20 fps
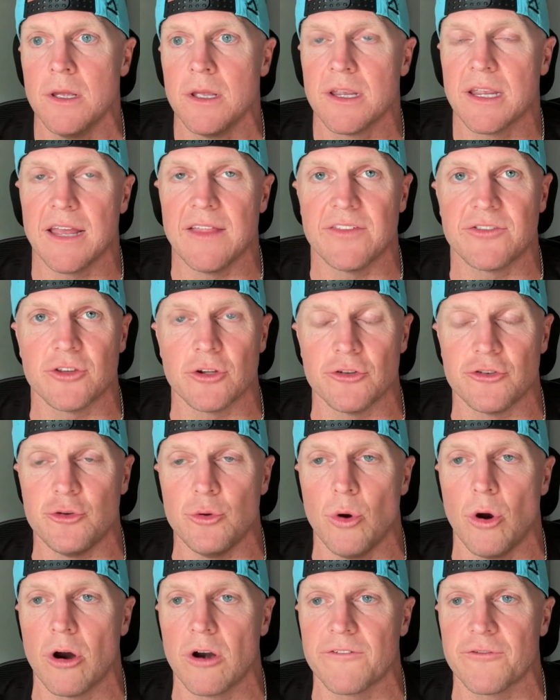Okay. It's a little
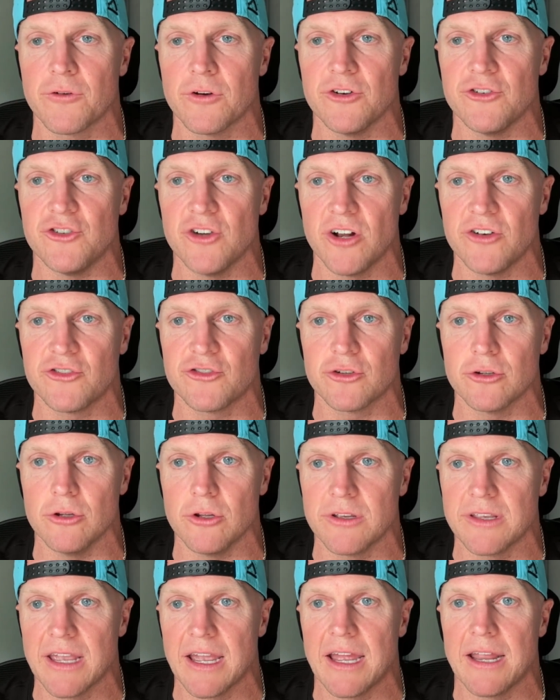too hard for a judge to
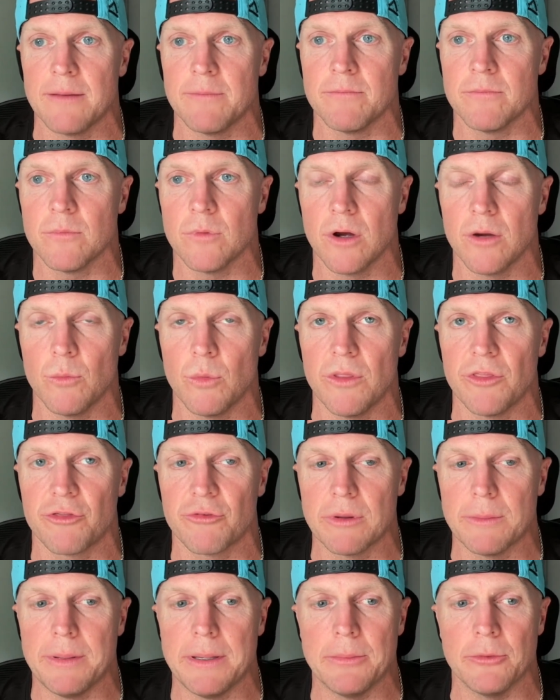look at when
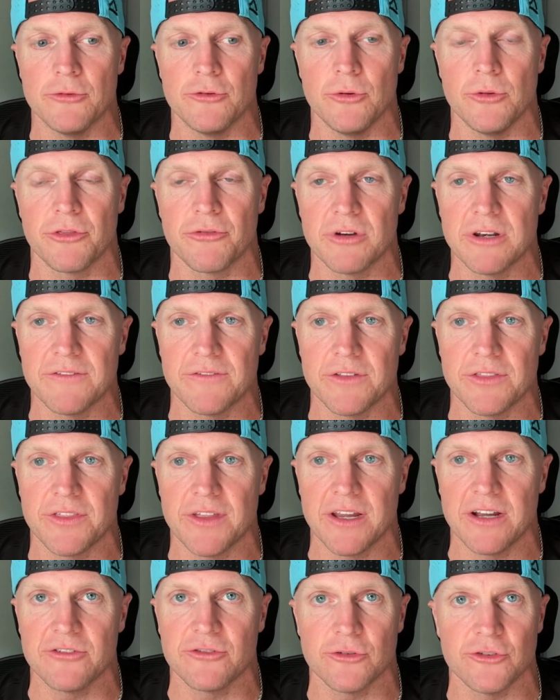3 people doing 3 different
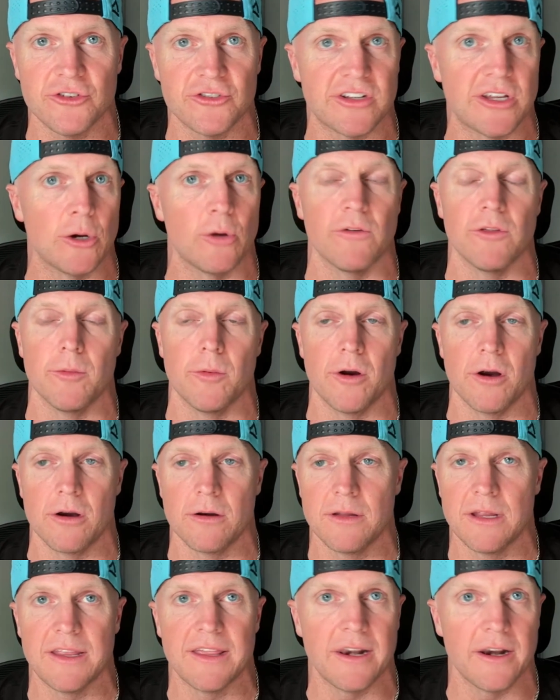things. So just get over the bar
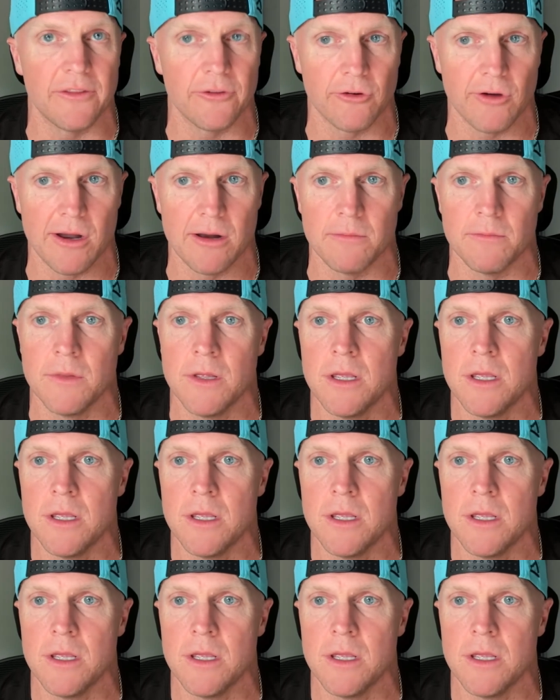and get on the ground.